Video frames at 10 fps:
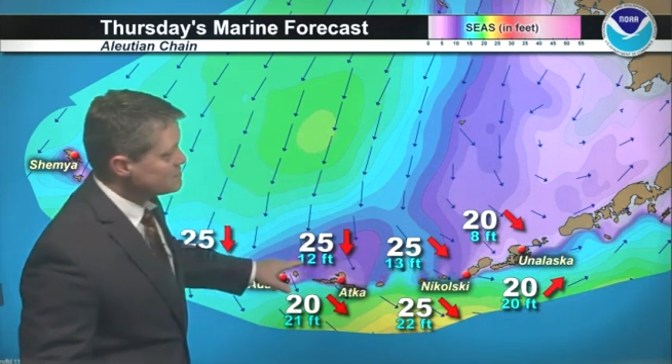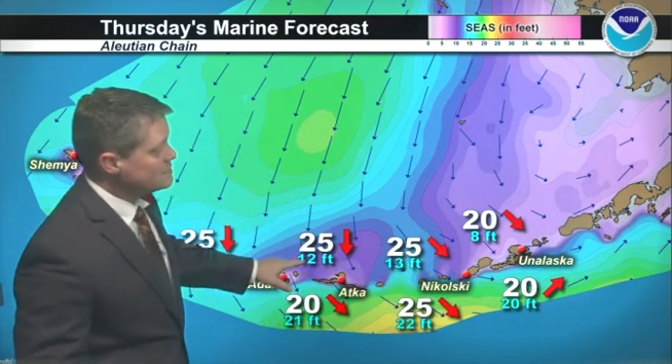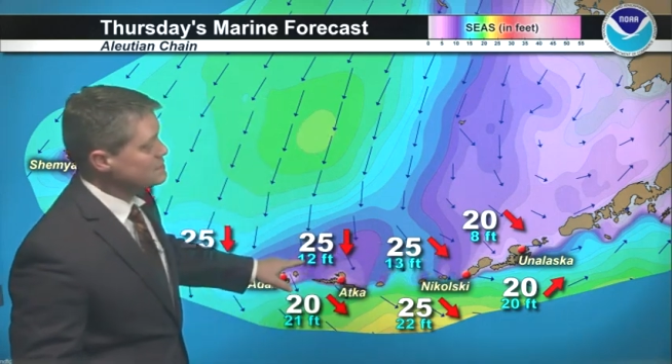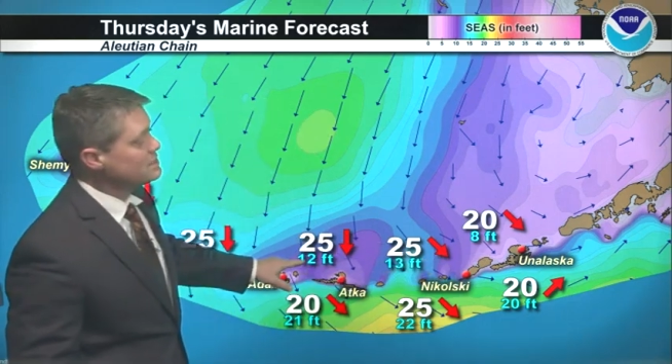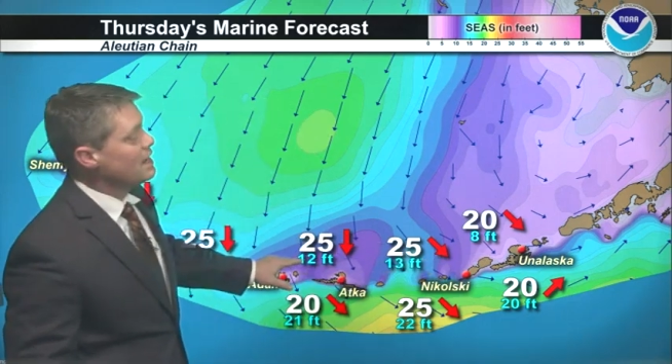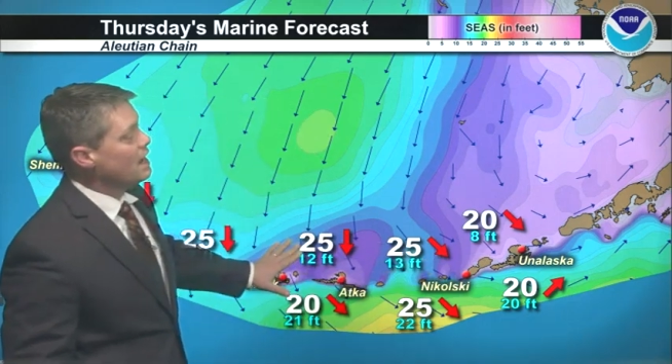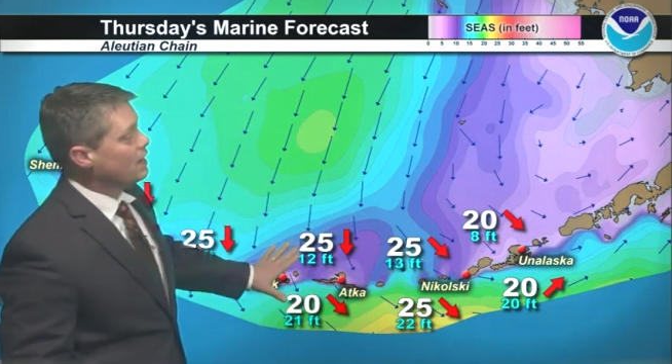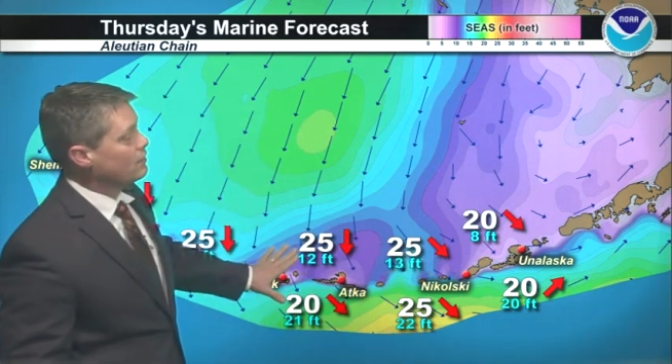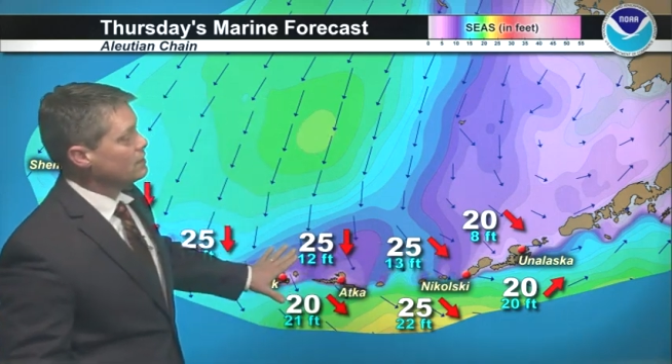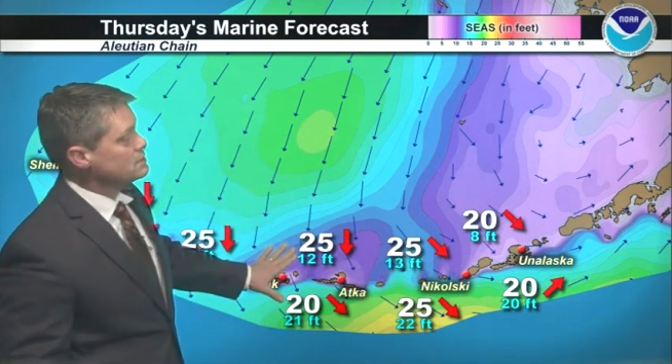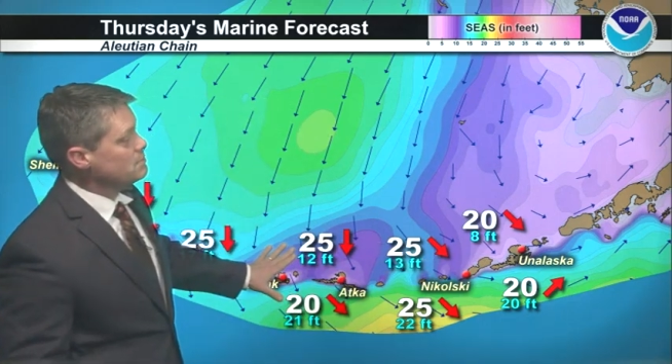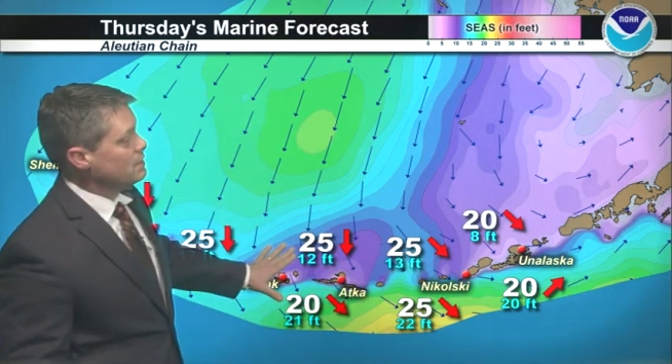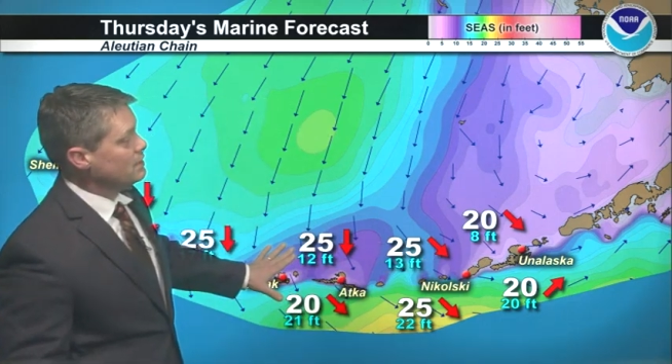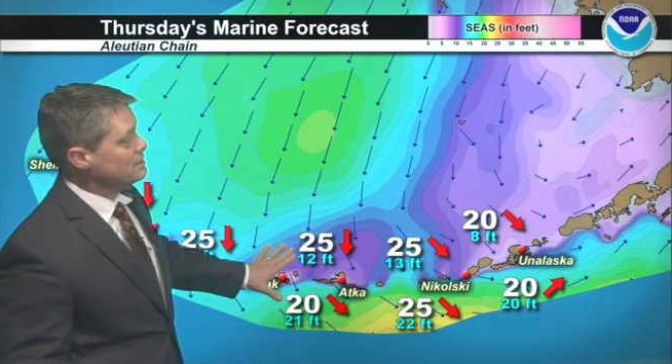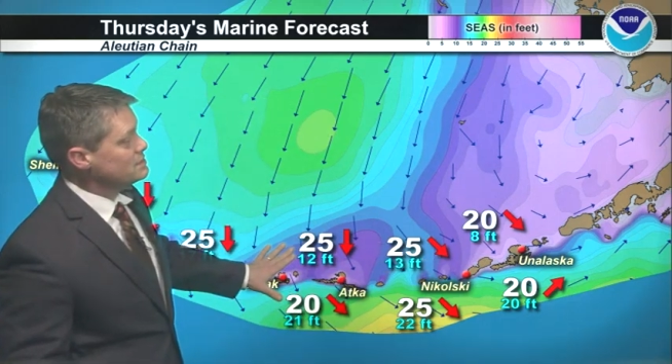seas across the
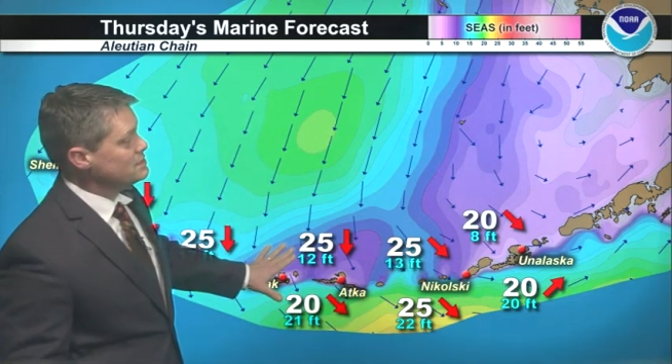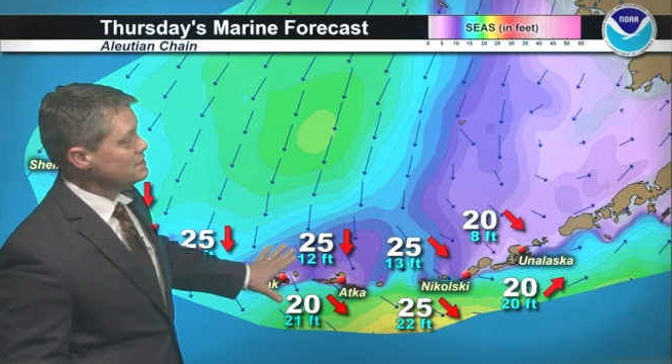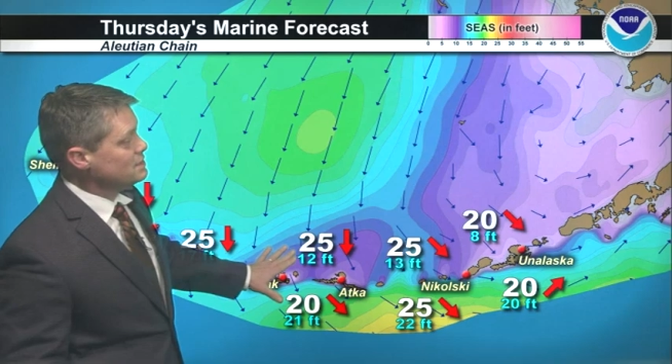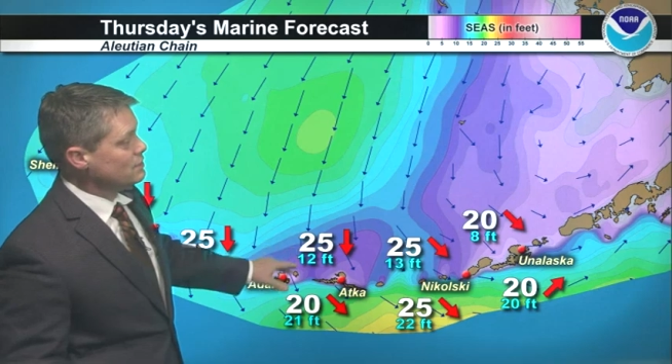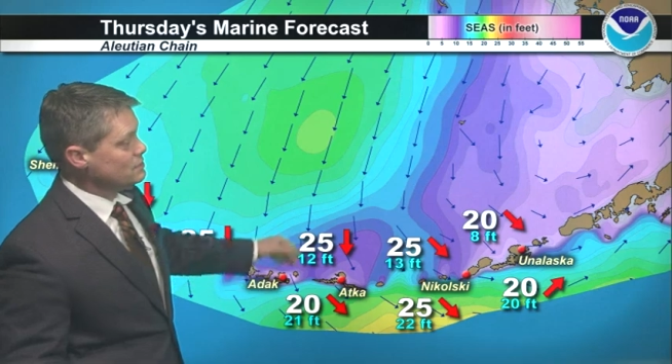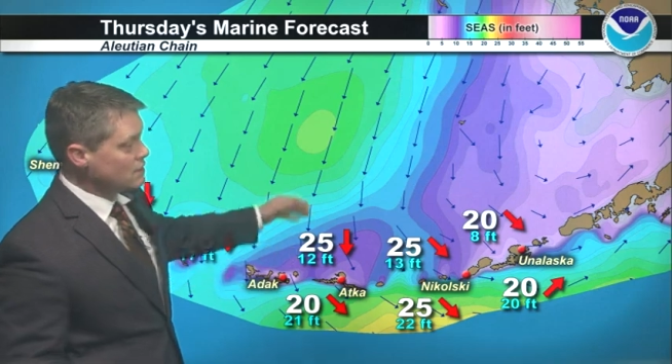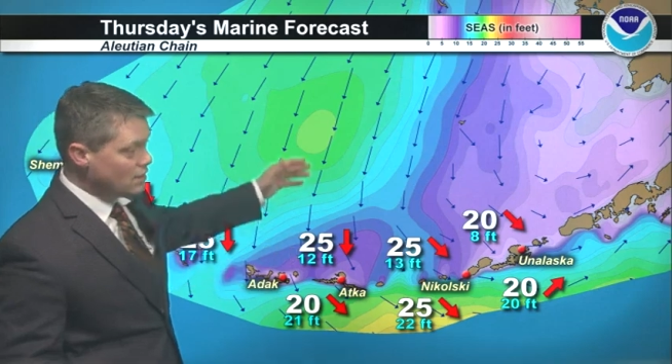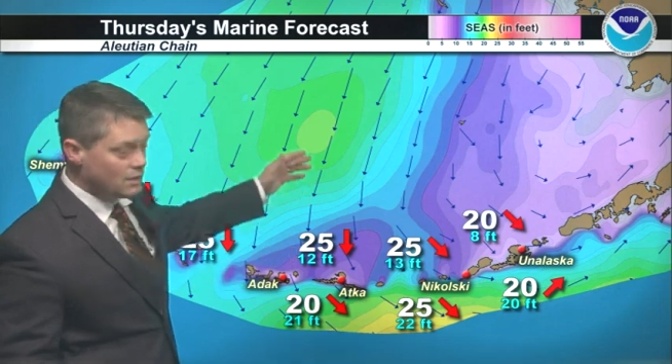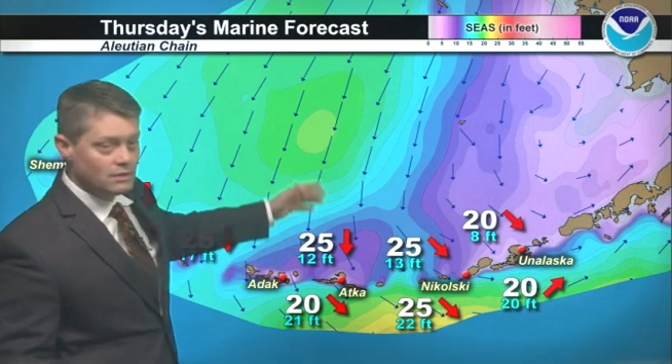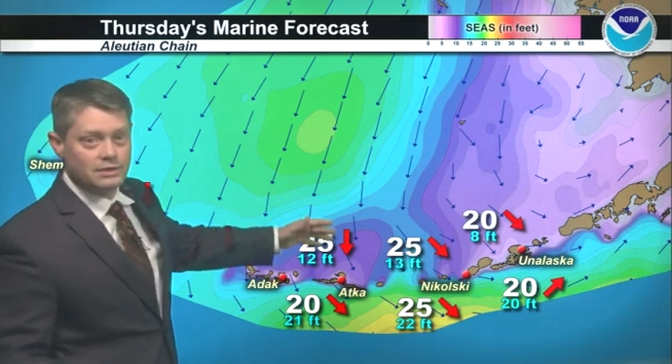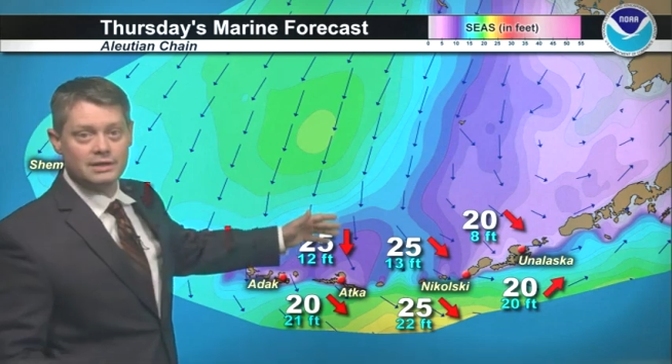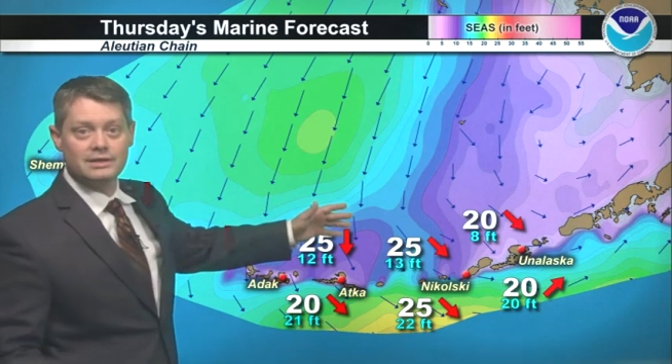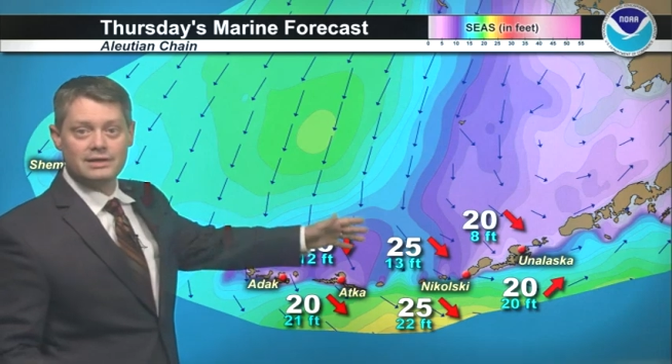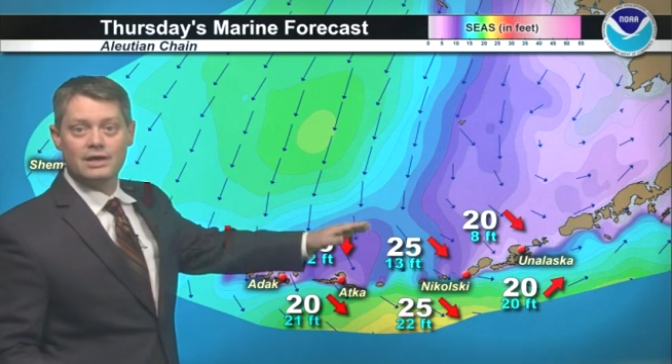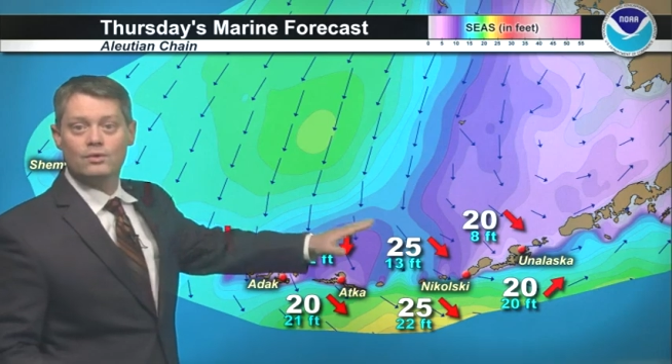Bering Sea coast, all looking
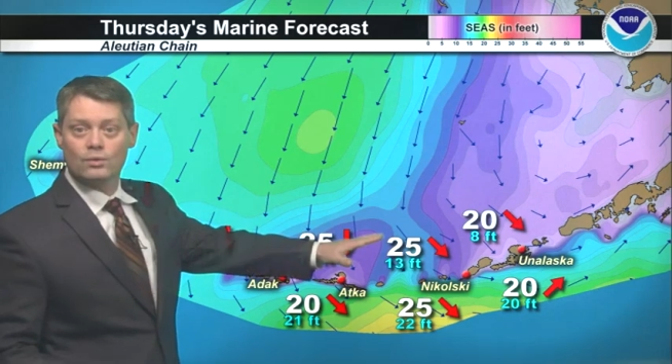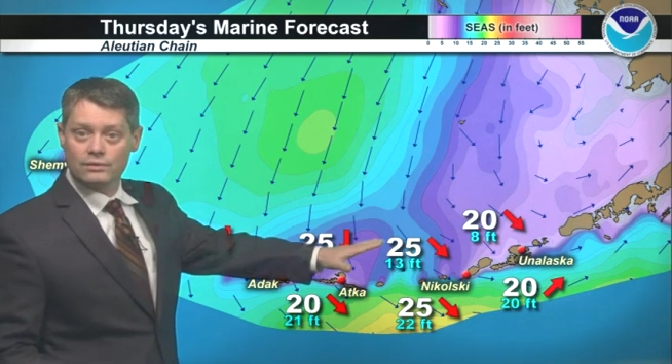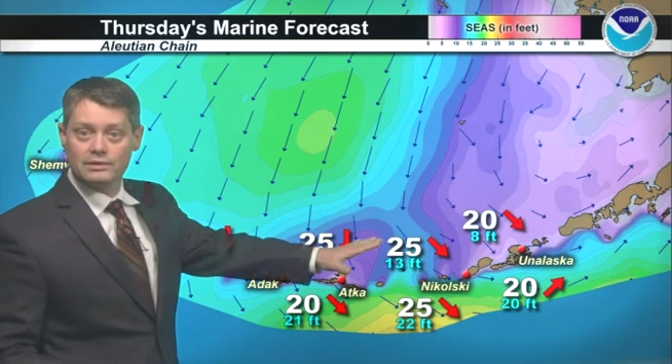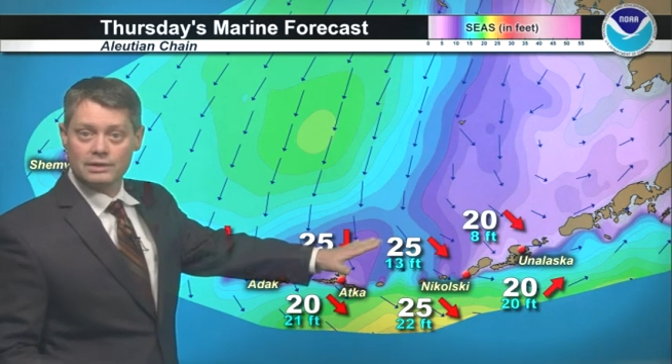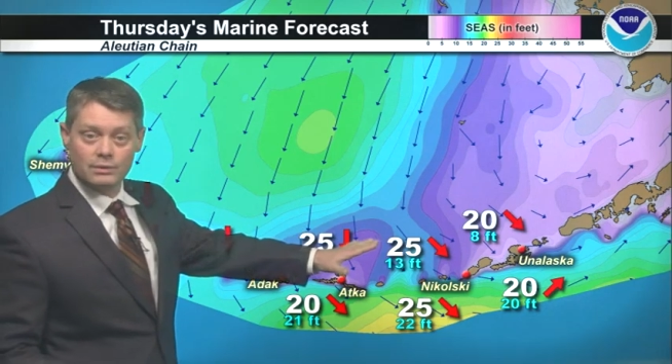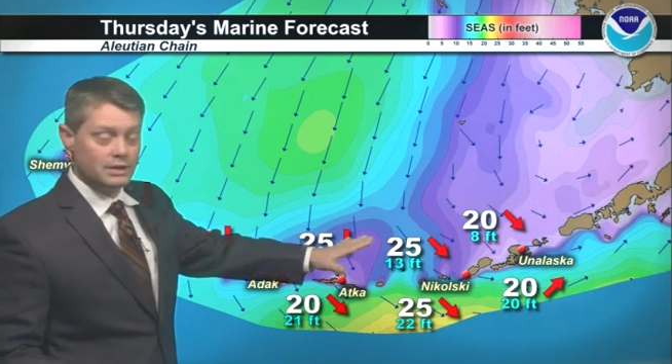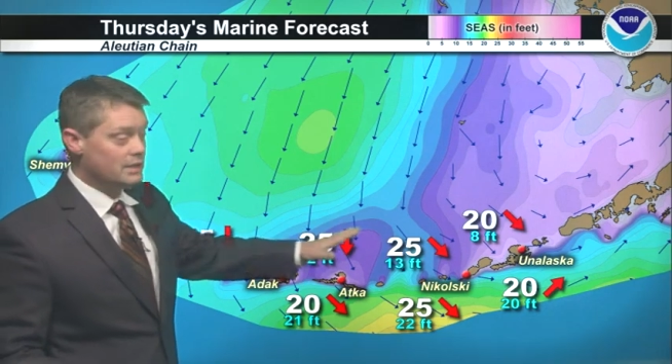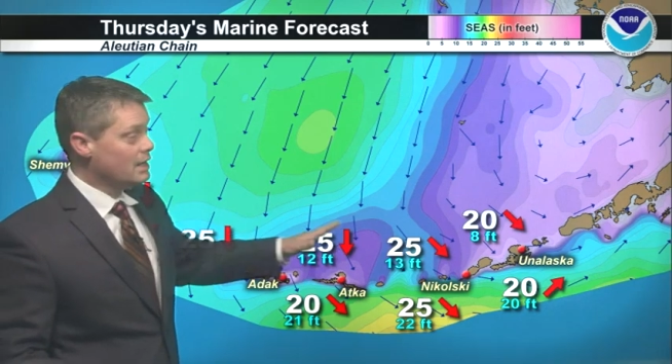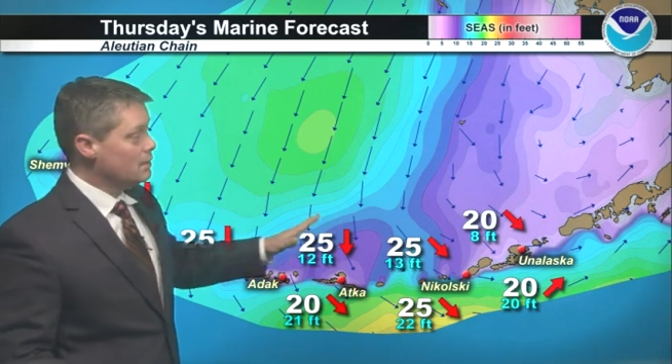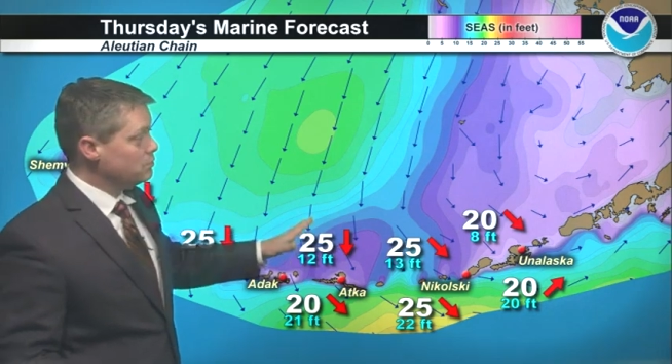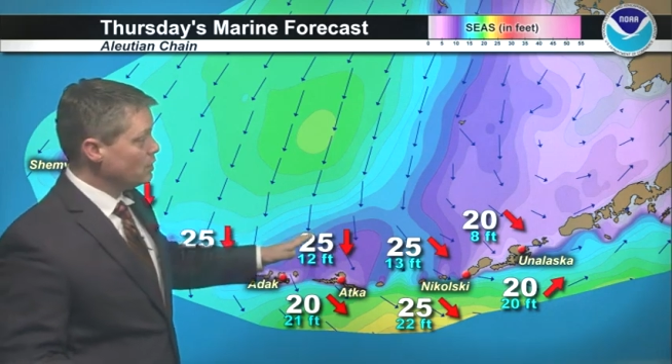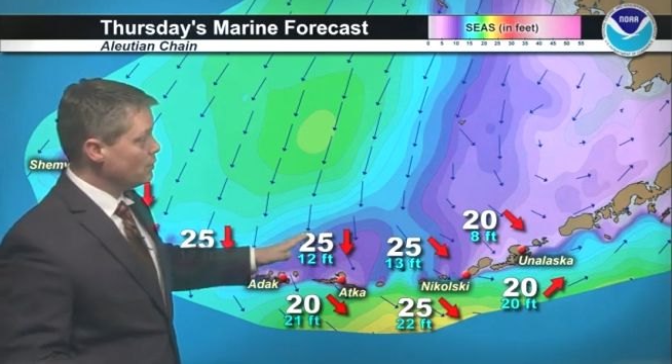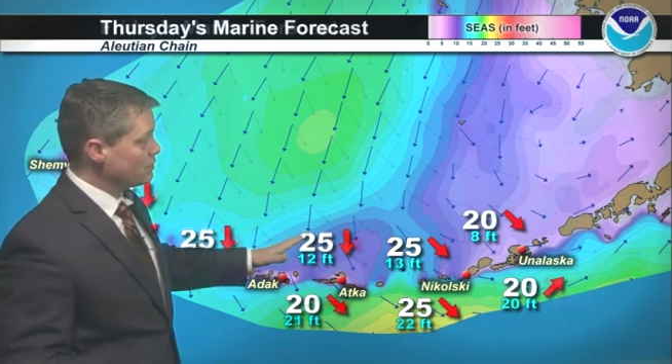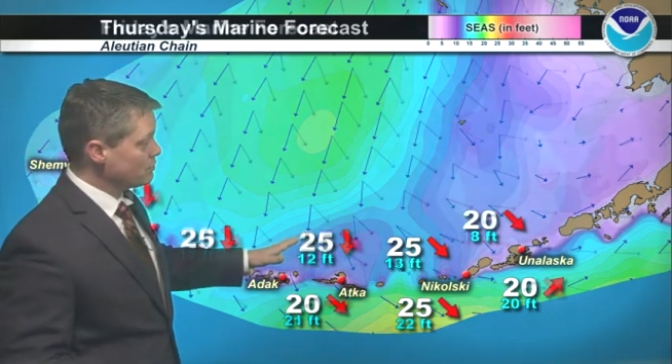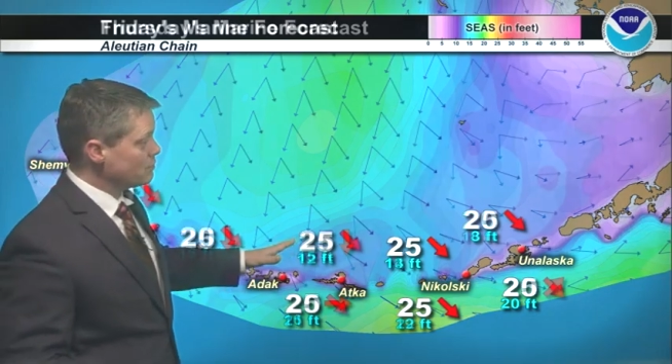at that northerly wind
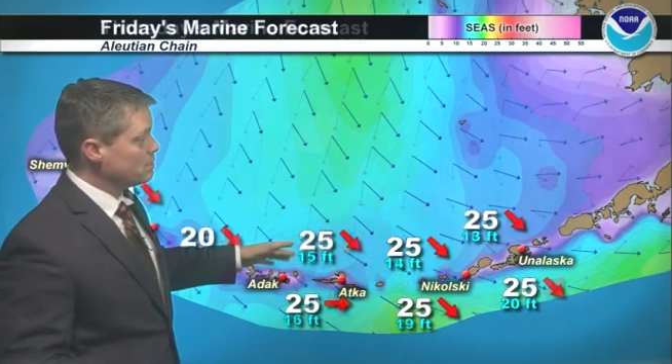blowing through.